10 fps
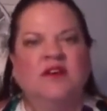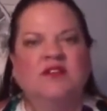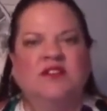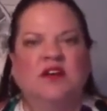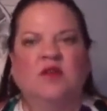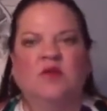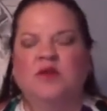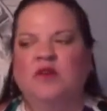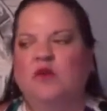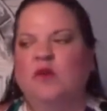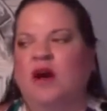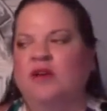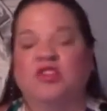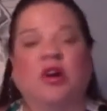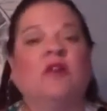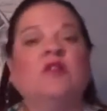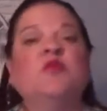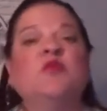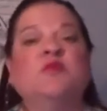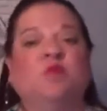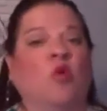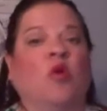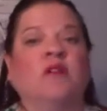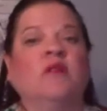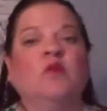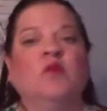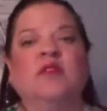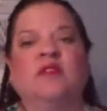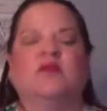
So, you know, Charles was born with,